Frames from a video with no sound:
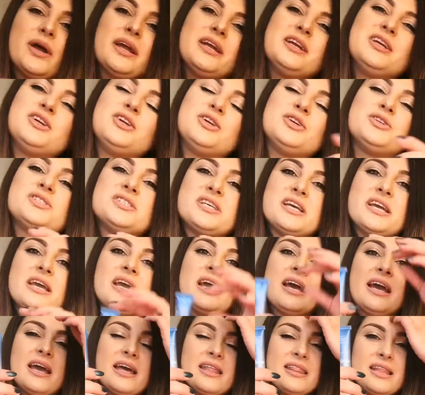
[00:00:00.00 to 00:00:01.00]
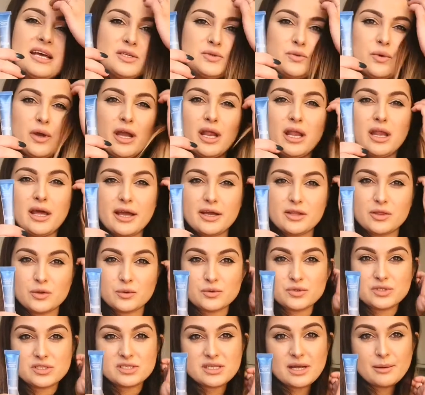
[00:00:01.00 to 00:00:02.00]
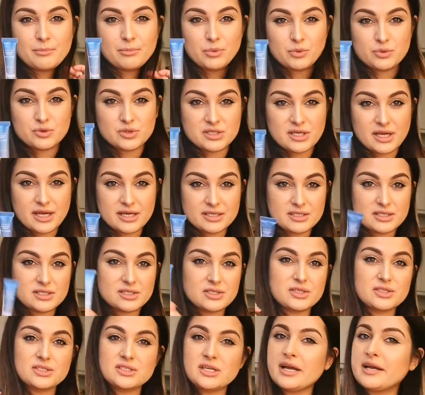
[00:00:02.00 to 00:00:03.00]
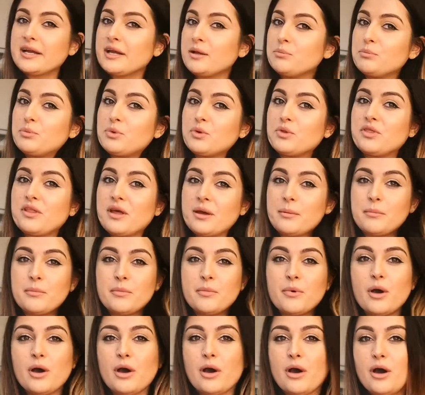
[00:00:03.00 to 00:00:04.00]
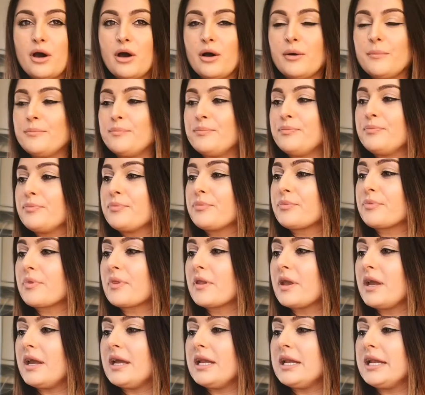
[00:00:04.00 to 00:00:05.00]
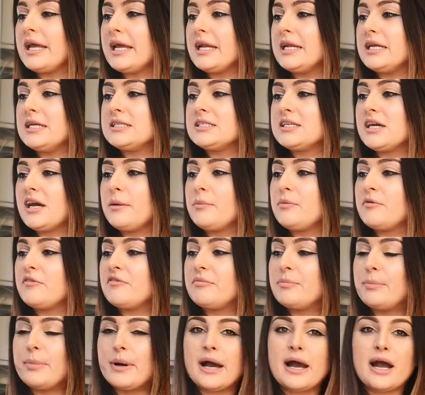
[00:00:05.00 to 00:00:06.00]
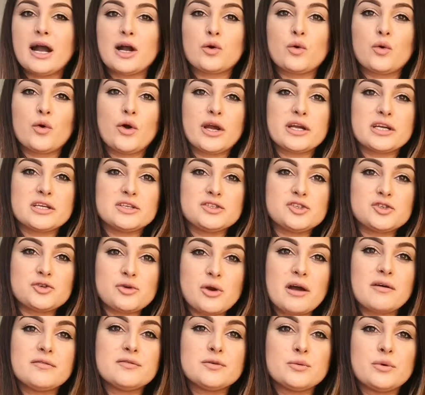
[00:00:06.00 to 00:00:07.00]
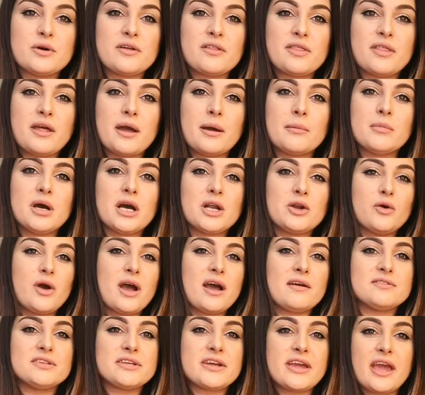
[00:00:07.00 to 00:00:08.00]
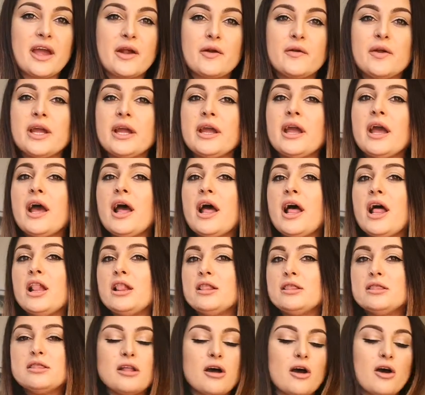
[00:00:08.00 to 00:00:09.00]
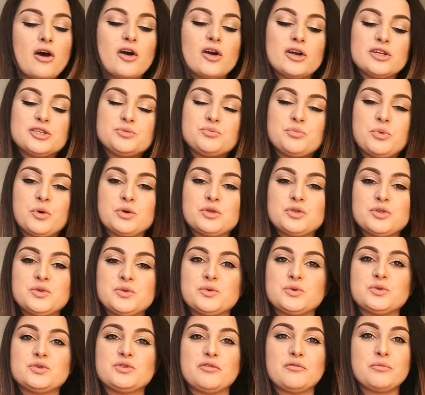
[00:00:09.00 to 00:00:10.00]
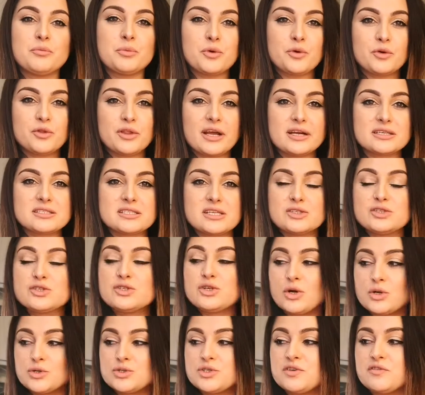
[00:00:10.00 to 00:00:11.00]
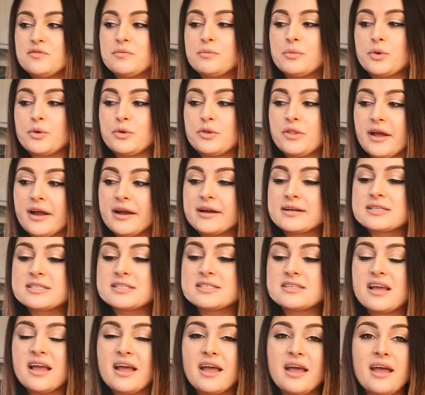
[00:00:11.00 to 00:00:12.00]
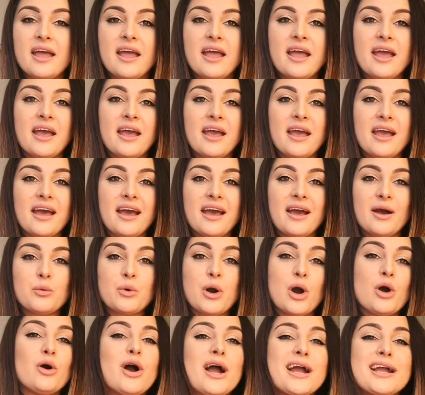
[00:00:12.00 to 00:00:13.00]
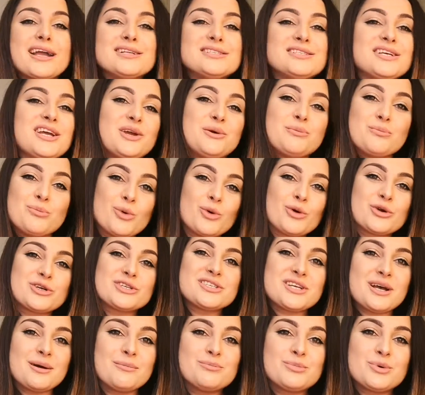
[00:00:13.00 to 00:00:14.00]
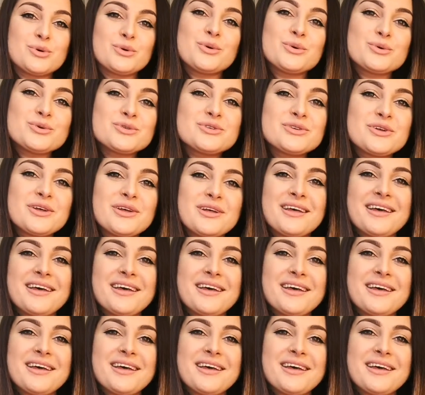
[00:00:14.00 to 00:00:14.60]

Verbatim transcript: why, you see, that's why I like those sample sizes, because I can put them um, in any type of bag, or I can travel with them. I don't have to carry large bottles of products and tons of products. Well, I can take more samples.